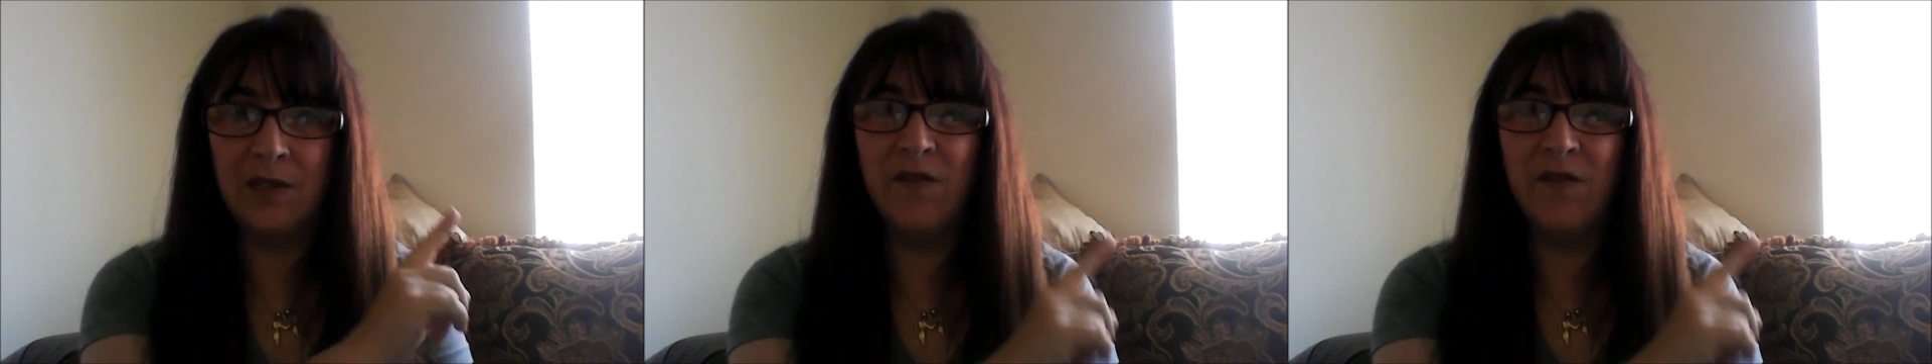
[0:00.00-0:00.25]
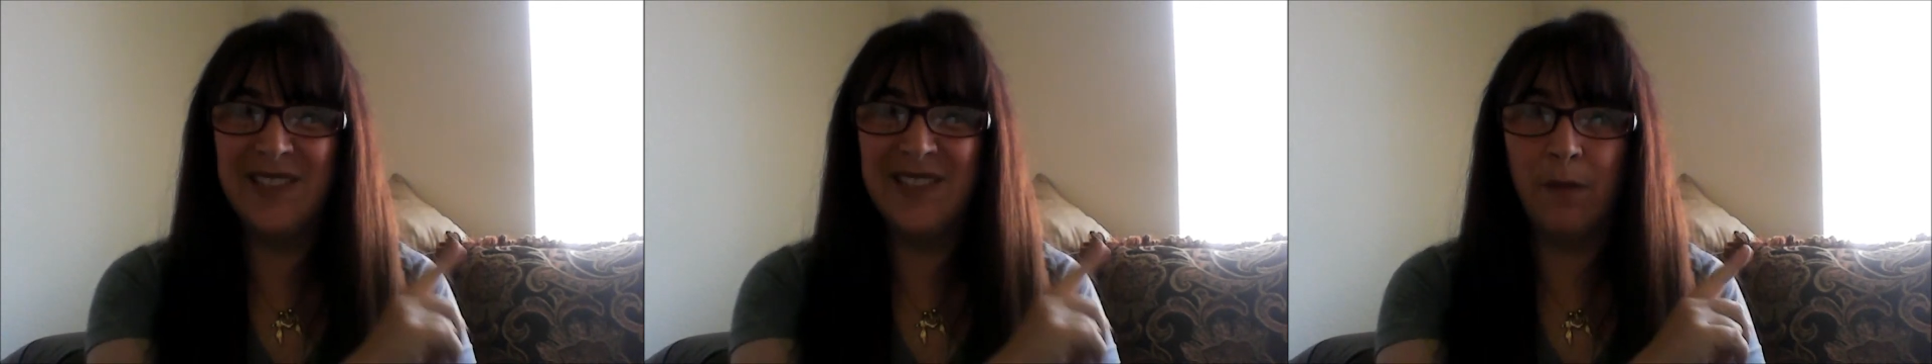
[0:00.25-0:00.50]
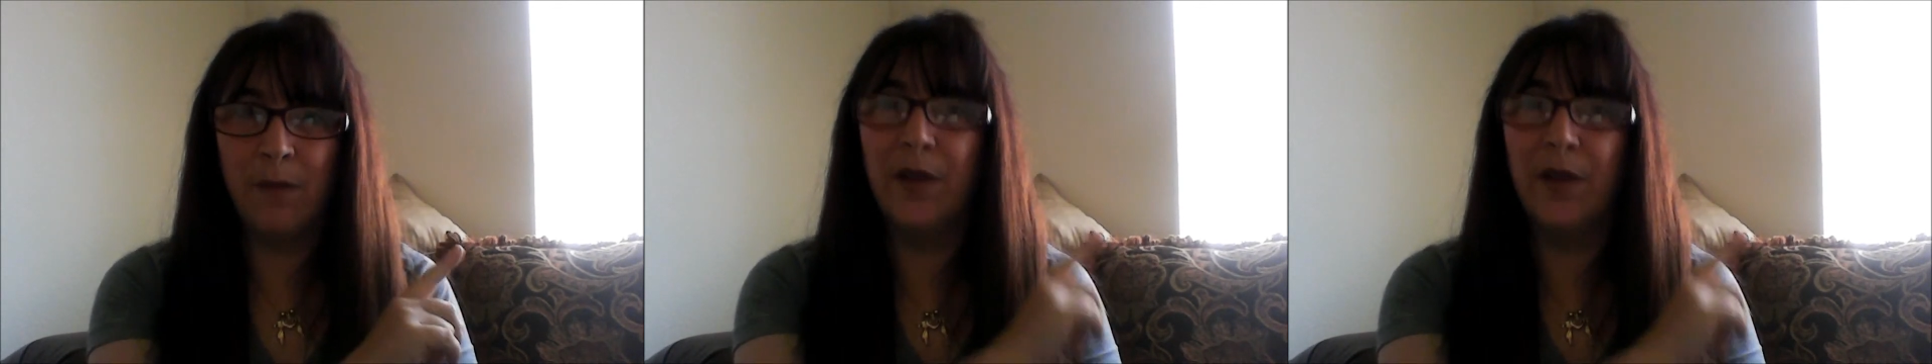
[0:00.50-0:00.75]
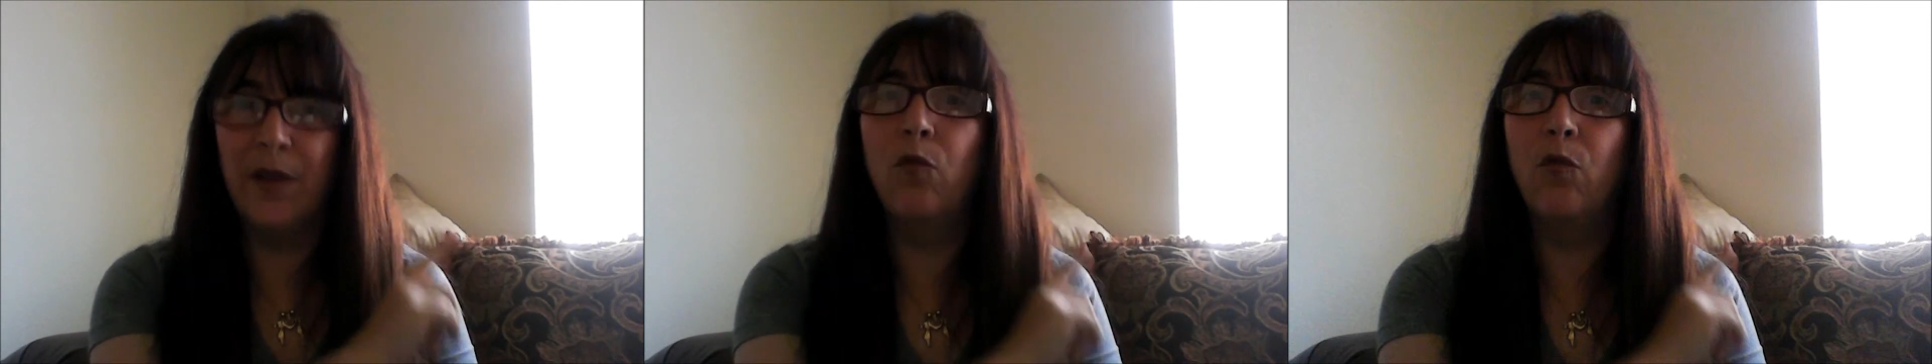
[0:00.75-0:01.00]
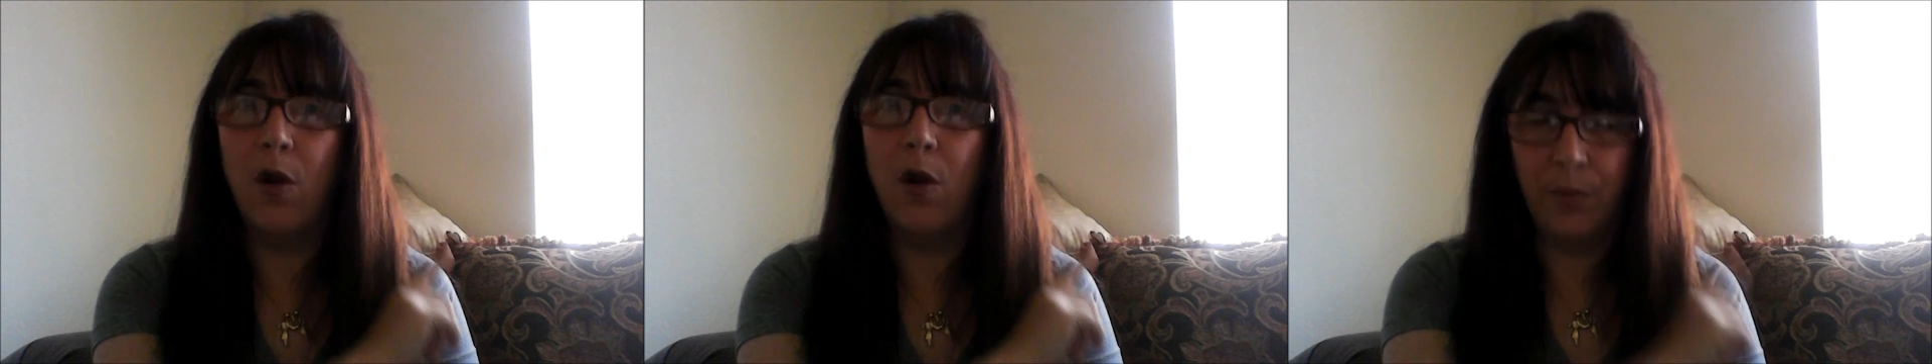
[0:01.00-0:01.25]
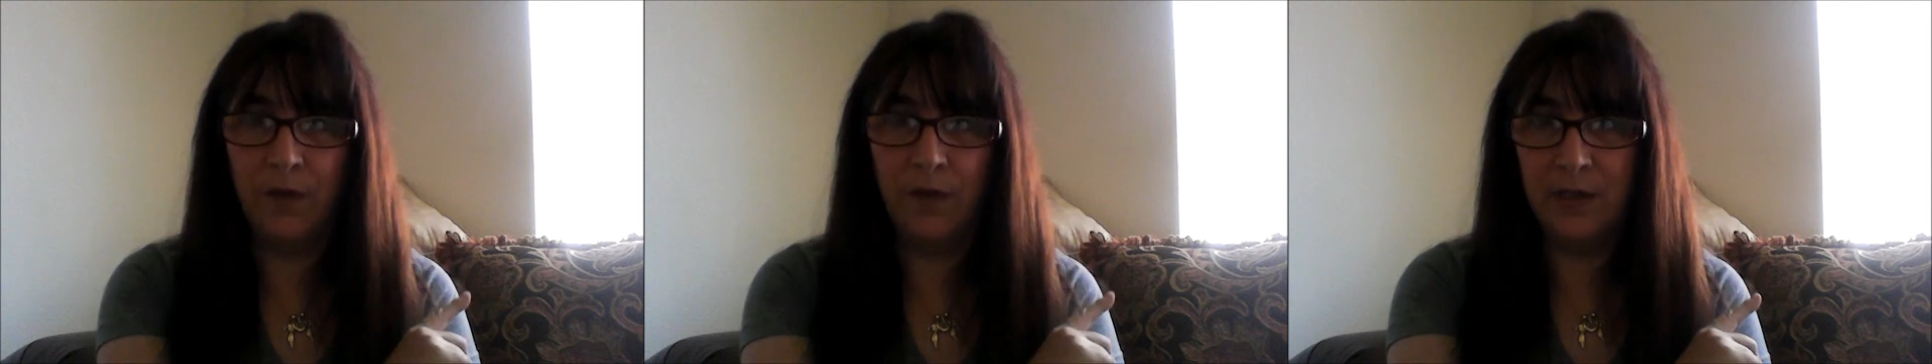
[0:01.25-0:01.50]
I've done something wrong
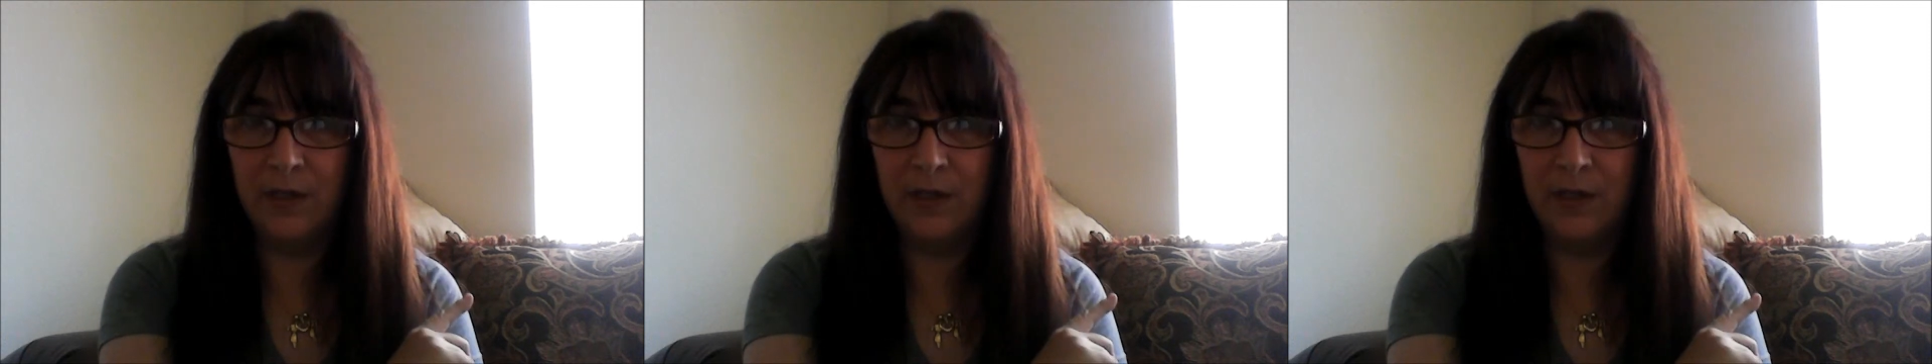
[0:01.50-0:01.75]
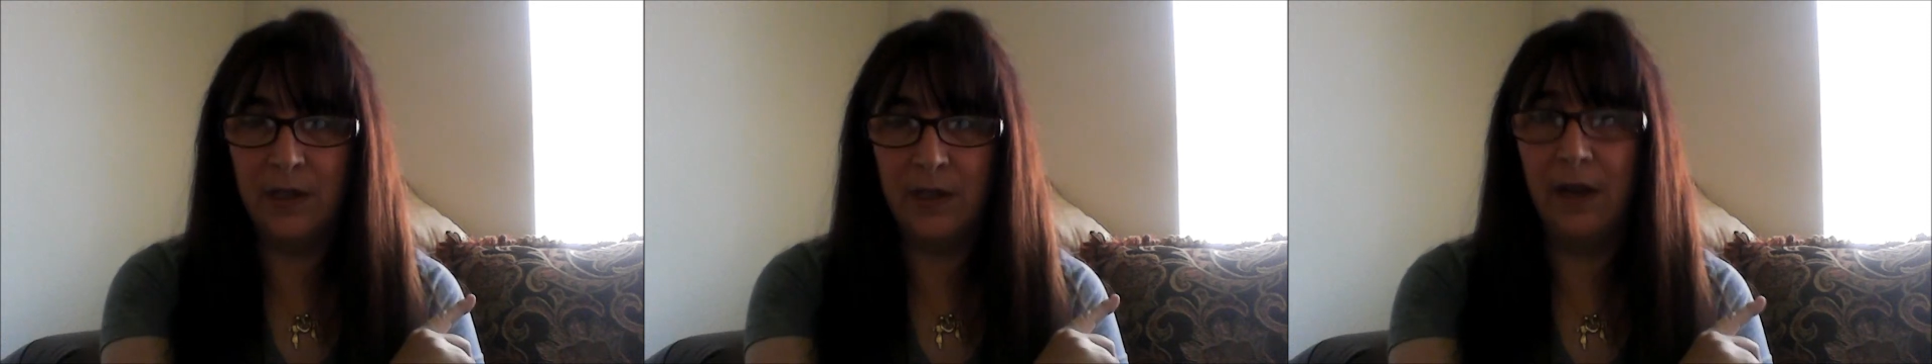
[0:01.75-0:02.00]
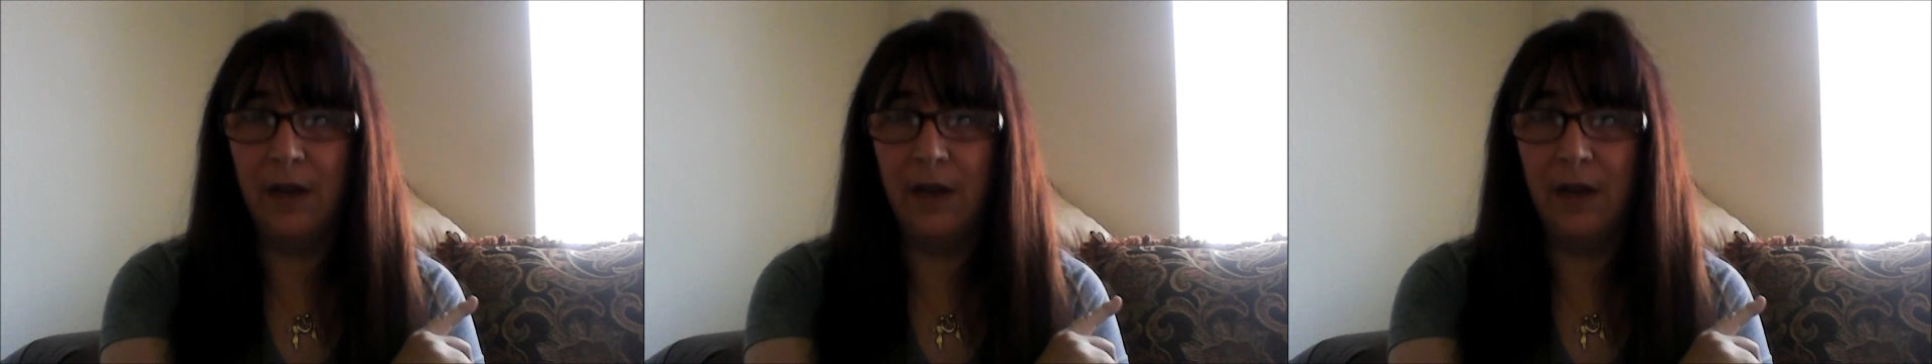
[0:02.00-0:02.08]
previously and